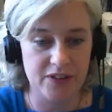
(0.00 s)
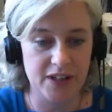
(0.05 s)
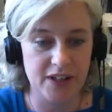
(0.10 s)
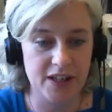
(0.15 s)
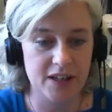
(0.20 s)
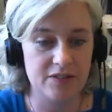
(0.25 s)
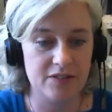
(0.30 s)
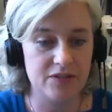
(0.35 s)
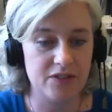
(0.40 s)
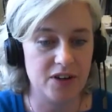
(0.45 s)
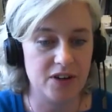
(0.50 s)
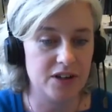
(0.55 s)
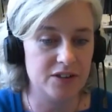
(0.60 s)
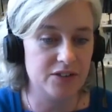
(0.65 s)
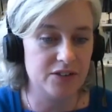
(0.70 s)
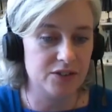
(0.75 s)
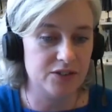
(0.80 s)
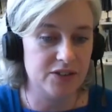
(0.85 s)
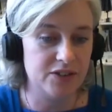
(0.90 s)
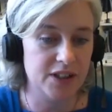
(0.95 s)
they have
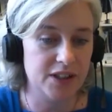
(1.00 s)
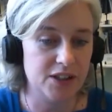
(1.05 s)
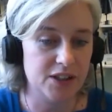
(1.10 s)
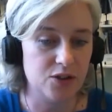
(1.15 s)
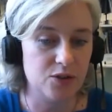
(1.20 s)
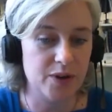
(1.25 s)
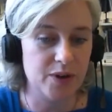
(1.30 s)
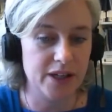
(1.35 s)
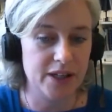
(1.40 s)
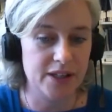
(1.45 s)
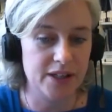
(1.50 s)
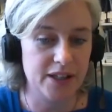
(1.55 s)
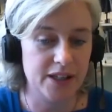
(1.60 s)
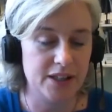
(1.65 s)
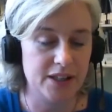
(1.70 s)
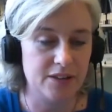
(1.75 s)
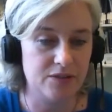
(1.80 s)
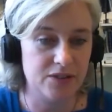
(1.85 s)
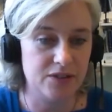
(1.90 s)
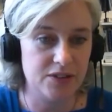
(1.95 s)
undertaken quite an
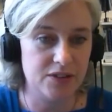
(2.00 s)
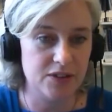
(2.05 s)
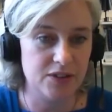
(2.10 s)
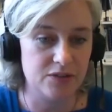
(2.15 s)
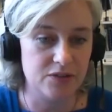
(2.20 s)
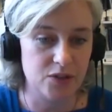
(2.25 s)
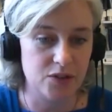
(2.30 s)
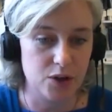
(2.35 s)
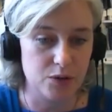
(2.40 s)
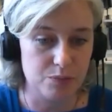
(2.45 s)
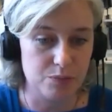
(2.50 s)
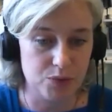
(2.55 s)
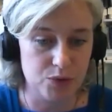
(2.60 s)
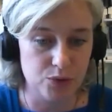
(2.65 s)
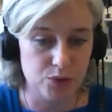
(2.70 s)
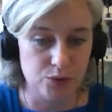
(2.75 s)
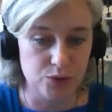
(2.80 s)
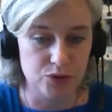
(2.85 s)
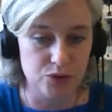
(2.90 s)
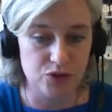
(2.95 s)
innovative
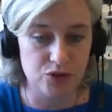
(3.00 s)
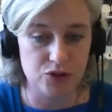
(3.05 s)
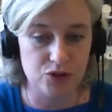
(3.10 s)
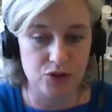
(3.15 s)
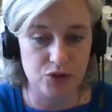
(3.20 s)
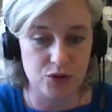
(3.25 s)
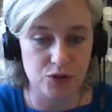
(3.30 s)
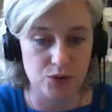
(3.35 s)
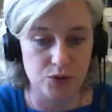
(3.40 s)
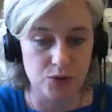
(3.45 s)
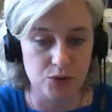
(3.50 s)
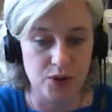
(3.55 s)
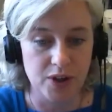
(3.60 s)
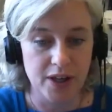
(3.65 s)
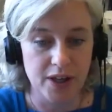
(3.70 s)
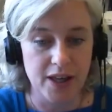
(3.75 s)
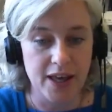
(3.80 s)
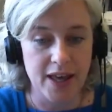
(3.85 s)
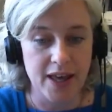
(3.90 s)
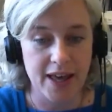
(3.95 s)
approach to
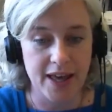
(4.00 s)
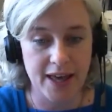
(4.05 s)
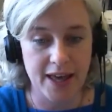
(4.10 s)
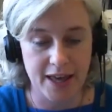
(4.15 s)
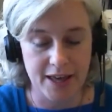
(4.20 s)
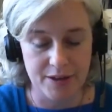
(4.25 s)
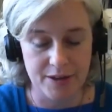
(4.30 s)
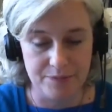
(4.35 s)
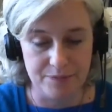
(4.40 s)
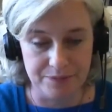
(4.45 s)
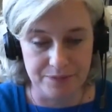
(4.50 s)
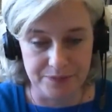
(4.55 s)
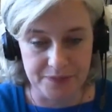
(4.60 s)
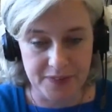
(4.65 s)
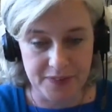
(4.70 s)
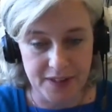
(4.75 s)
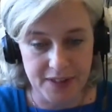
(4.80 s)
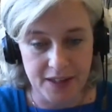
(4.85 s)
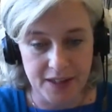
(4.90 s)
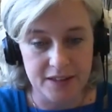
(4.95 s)
um,
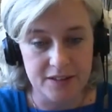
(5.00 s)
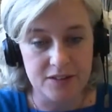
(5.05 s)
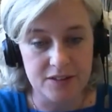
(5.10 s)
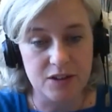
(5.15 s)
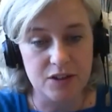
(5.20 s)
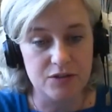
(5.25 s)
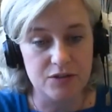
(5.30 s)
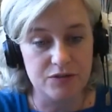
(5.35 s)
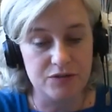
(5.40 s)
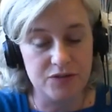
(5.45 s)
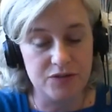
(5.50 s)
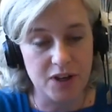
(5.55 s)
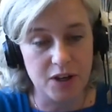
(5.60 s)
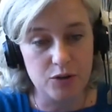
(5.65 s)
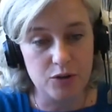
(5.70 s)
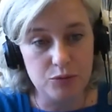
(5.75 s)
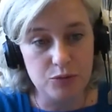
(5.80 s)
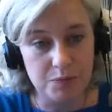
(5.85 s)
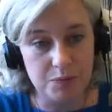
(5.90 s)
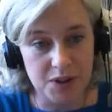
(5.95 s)
sort of
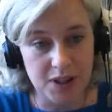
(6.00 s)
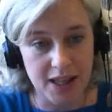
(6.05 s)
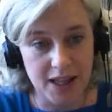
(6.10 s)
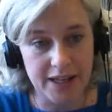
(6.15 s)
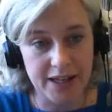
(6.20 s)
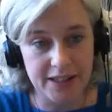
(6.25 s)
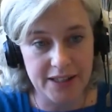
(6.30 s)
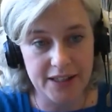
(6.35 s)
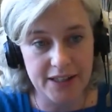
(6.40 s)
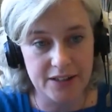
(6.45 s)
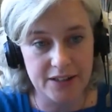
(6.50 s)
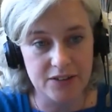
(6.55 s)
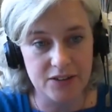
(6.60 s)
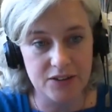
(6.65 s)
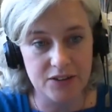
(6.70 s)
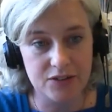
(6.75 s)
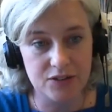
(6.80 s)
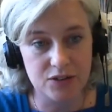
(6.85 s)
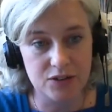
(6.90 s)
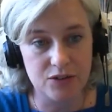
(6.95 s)
town planning and
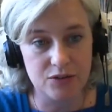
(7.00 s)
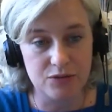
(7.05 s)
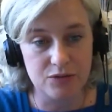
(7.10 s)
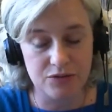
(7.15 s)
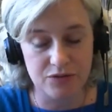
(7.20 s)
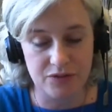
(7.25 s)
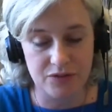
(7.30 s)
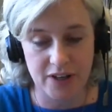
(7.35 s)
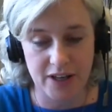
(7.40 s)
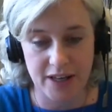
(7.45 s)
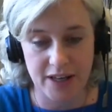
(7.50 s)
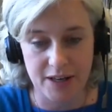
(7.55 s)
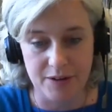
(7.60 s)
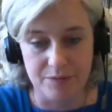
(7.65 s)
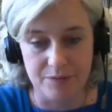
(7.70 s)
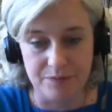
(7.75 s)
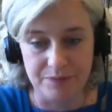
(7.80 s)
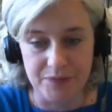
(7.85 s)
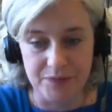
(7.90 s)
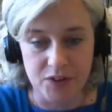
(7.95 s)
the sort of
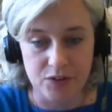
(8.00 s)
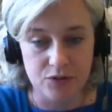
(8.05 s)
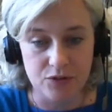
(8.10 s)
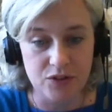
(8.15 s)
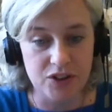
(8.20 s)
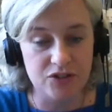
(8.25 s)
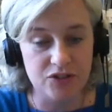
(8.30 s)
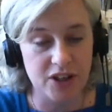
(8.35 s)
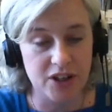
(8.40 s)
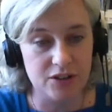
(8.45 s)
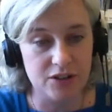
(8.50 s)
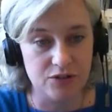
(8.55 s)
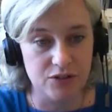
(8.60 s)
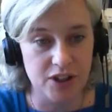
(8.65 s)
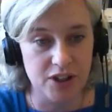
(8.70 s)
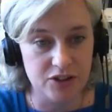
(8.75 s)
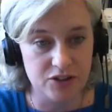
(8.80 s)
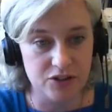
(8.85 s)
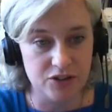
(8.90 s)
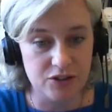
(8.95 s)
um,
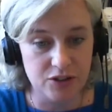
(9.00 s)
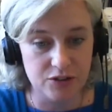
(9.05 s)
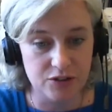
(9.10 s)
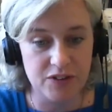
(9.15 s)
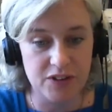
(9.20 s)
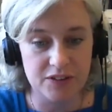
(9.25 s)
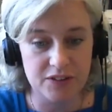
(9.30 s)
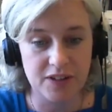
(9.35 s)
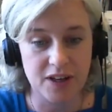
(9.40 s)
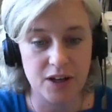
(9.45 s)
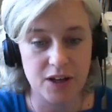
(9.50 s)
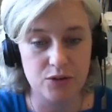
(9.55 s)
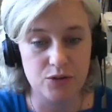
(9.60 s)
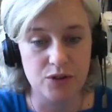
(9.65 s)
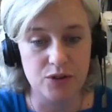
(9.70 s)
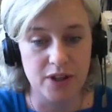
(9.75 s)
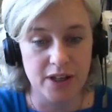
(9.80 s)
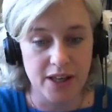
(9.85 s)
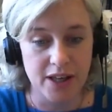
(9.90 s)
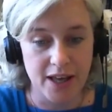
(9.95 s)
regeneration of the
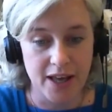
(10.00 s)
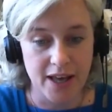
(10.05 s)
town